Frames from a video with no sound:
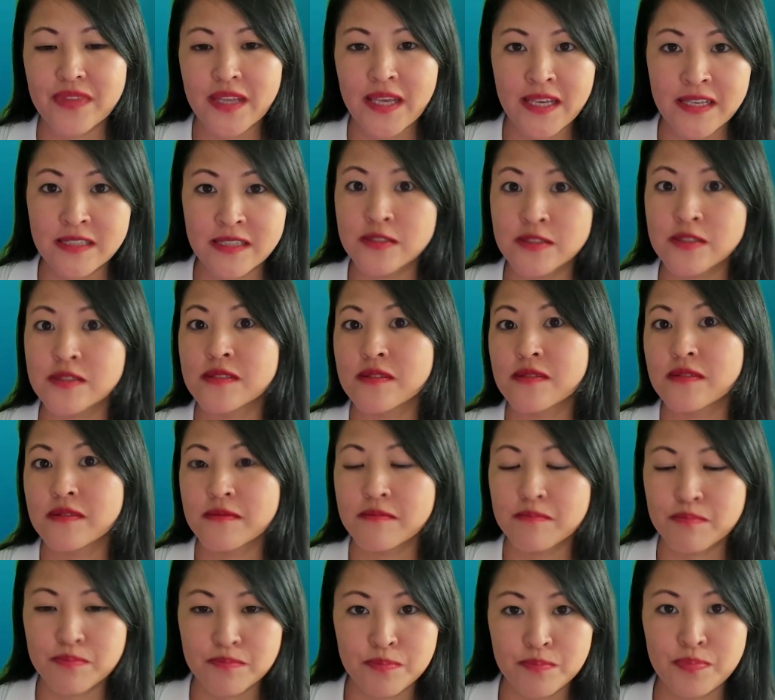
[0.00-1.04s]
his
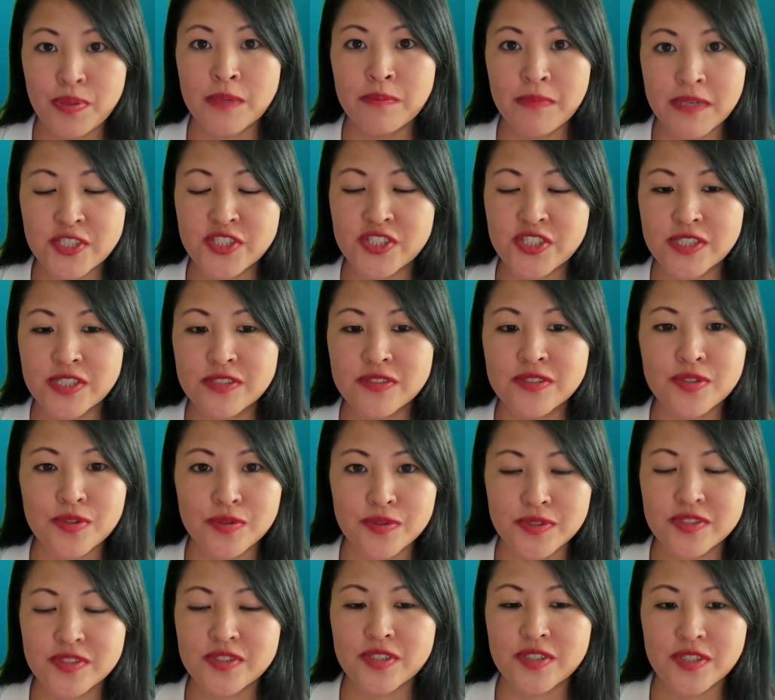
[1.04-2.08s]
permission to
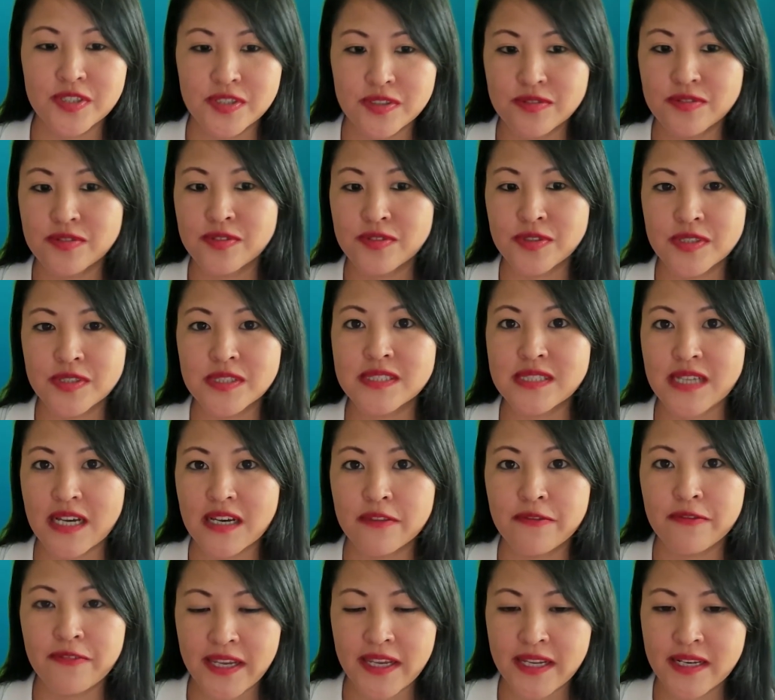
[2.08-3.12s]
also do the
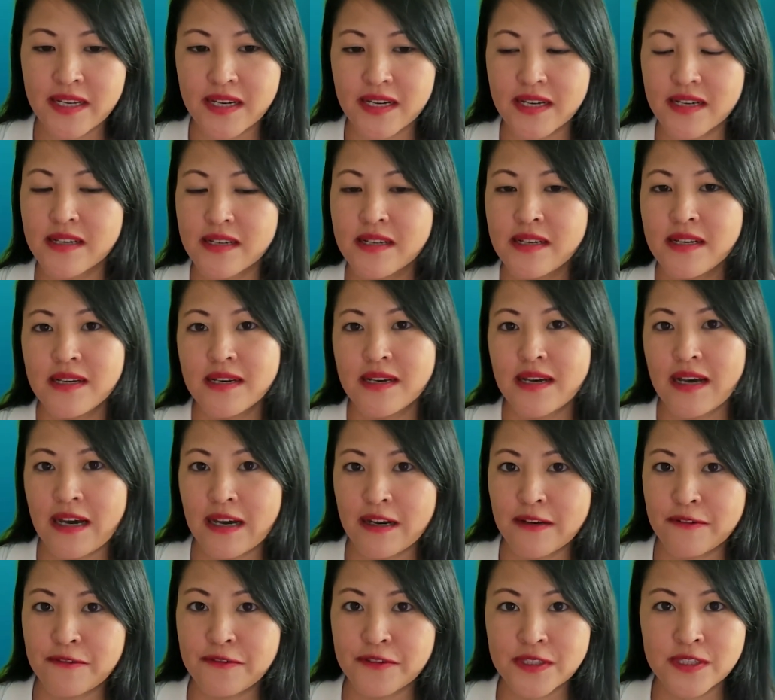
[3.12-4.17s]
Darth Vader
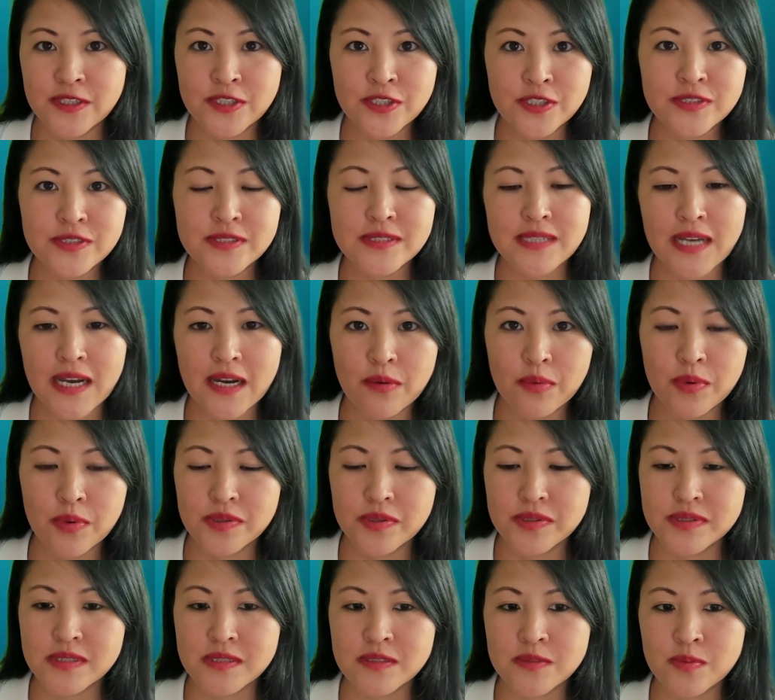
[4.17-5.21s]
for the new Star
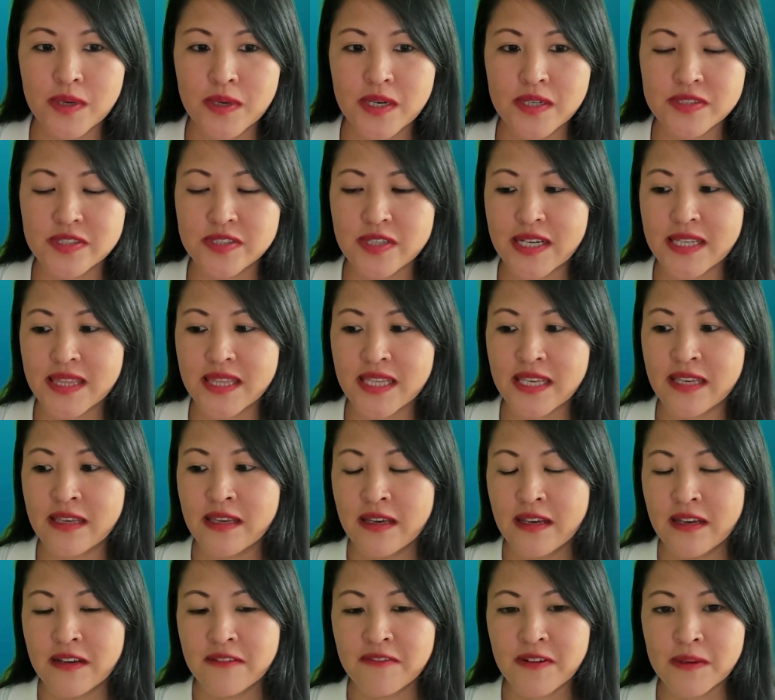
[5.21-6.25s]
Wars as well. So I think
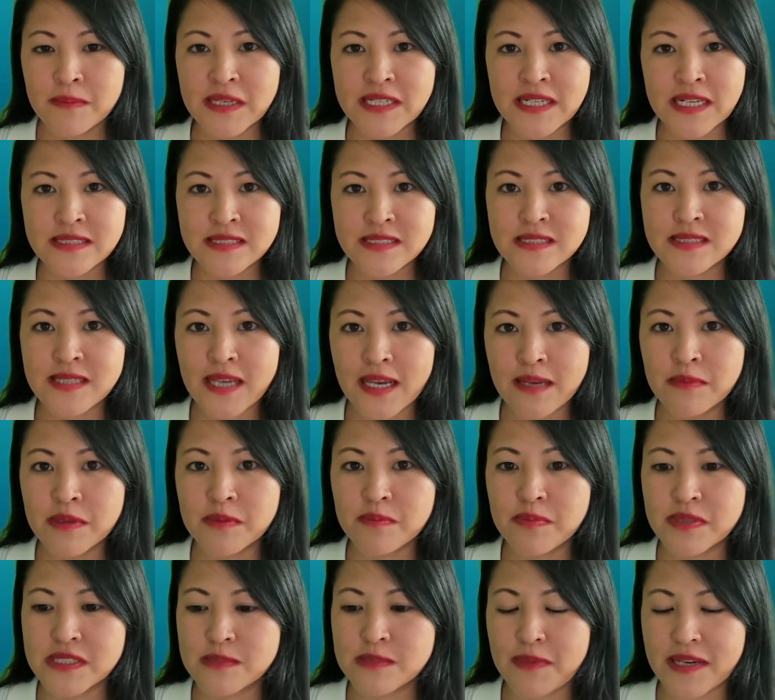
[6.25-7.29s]
from an entertainment
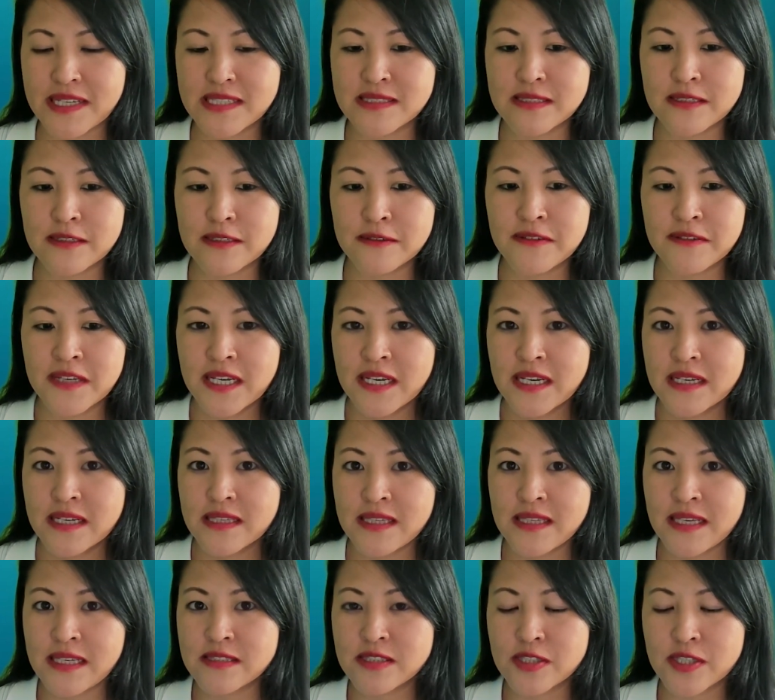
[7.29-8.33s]
perspective,
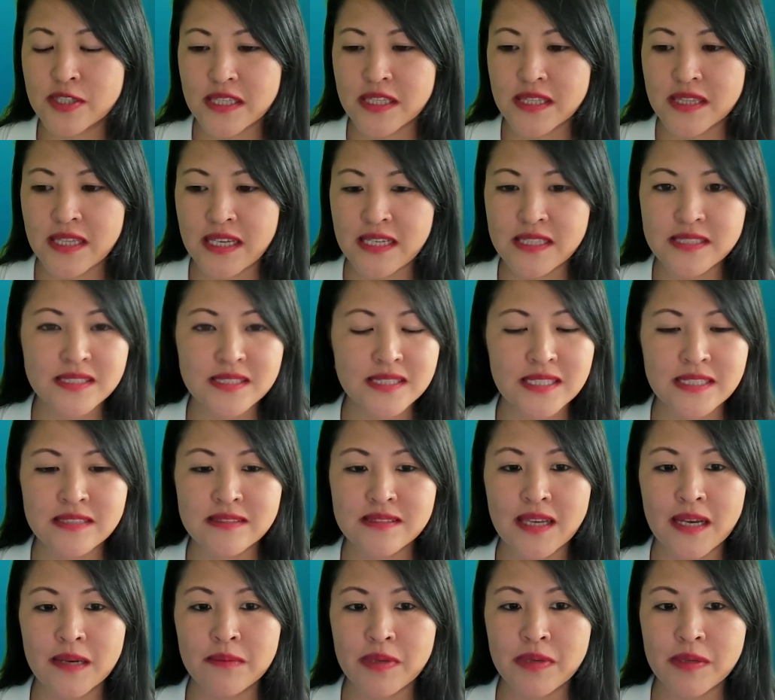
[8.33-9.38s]
these things
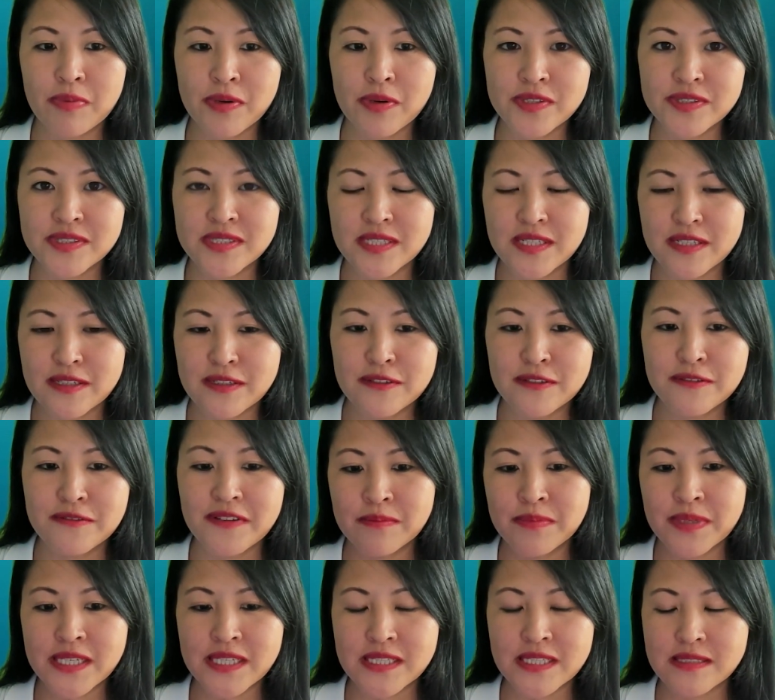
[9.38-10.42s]
can be positive
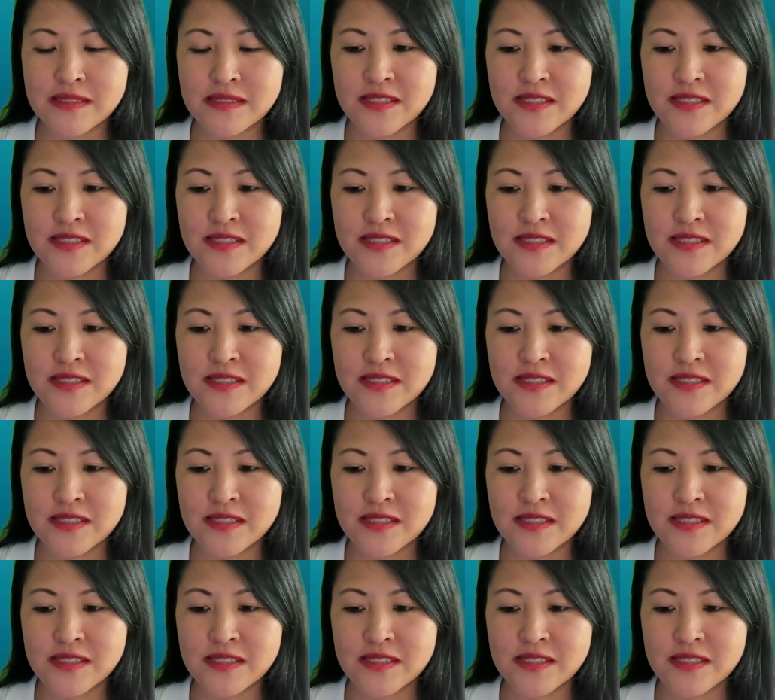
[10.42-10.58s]
because,